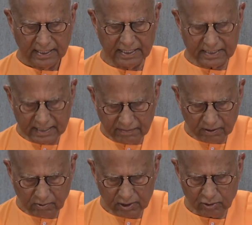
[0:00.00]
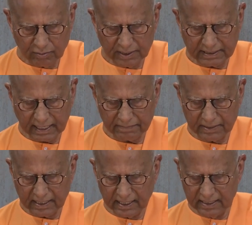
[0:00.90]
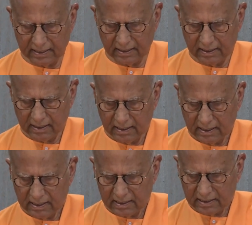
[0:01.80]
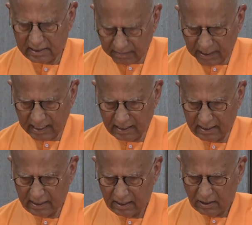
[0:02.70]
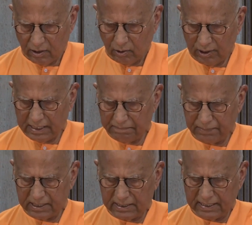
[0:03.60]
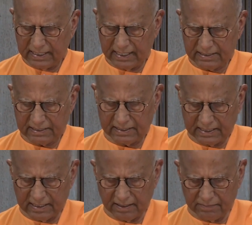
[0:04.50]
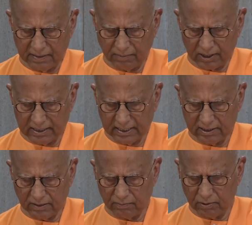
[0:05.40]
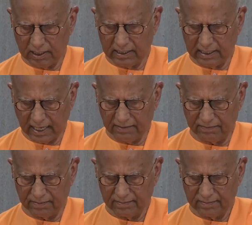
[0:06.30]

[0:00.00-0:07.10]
It never wants to be trapped again. Similarly, when a person gets rid of the bondage of worldly life,